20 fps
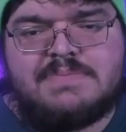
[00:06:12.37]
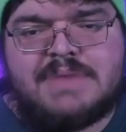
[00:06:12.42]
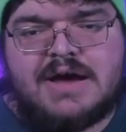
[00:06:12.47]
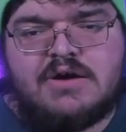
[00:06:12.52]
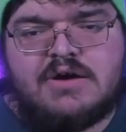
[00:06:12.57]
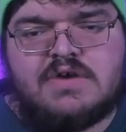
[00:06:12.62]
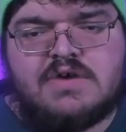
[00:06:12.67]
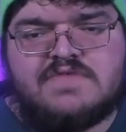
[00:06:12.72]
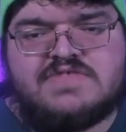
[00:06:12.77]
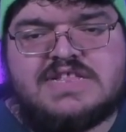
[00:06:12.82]

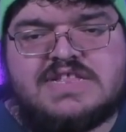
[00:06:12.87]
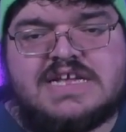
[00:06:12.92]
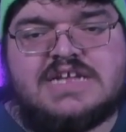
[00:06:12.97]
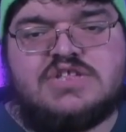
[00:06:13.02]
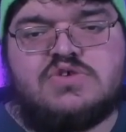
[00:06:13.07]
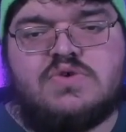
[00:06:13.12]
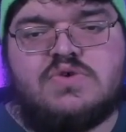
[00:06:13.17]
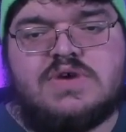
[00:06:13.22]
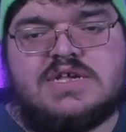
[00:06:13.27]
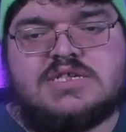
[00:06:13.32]
power of
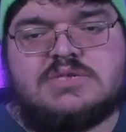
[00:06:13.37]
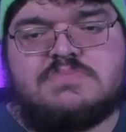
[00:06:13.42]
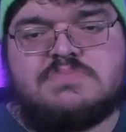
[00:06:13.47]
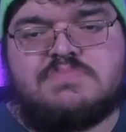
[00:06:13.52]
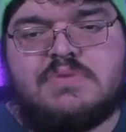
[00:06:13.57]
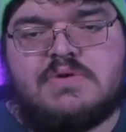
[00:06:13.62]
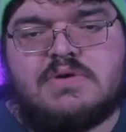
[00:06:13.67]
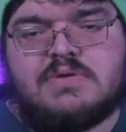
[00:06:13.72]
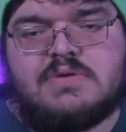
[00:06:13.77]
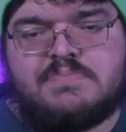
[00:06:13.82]
Digtoy's
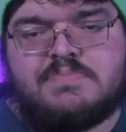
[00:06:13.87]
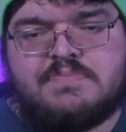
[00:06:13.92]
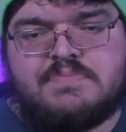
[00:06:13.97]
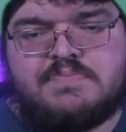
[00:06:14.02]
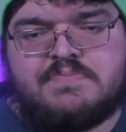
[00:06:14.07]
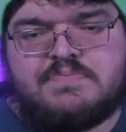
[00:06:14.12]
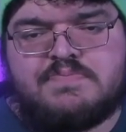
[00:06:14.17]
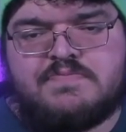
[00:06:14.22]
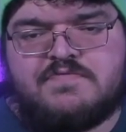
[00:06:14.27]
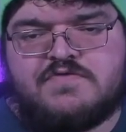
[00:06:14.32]

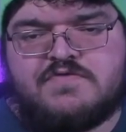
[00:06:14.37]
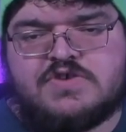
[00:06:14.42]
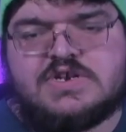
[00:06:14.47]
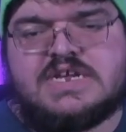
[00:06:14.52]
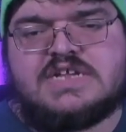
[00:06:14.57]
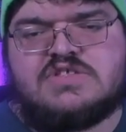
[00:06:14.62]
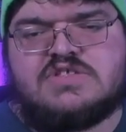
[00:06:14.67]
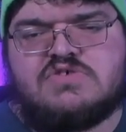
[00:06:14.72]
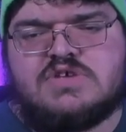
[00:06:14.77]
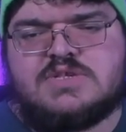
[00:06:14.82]
for
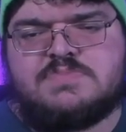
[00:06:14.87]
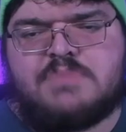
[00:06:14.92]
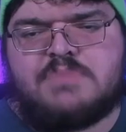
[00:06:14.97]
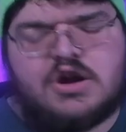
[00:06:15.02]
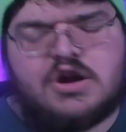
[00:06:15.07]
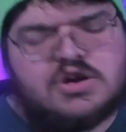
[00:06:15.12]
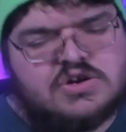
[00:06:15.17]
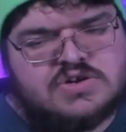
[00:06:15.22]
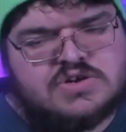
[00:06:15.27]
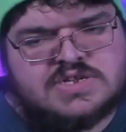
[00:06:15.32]
Digtoy's
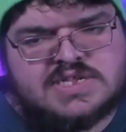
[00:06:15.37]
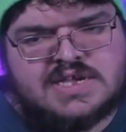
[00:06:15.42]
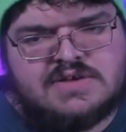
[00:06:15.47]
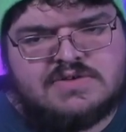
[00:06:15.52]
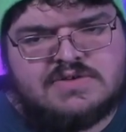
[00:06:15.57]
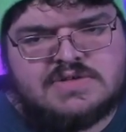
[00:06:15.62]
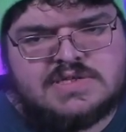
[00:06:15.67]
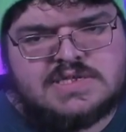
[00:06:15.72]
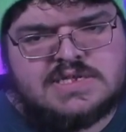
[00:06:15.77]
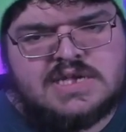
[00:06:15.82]
partner
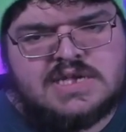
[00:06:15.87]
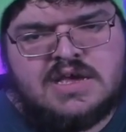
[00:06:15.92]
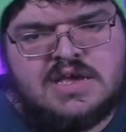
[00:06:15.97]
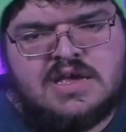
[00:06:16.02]
skills.